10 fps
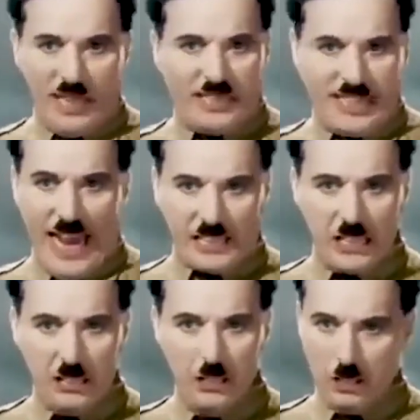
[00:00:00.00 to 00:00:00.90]
not
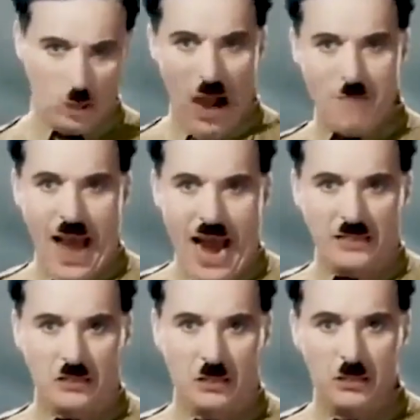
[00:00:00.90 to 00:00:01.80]
cattle, you are
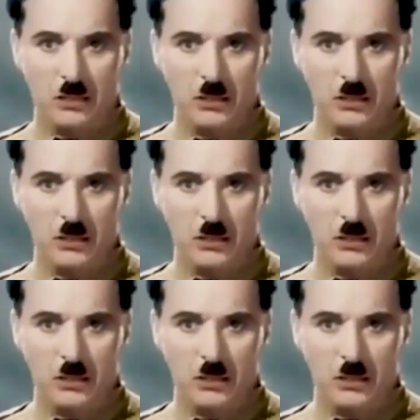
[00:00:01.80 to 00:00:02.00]
men.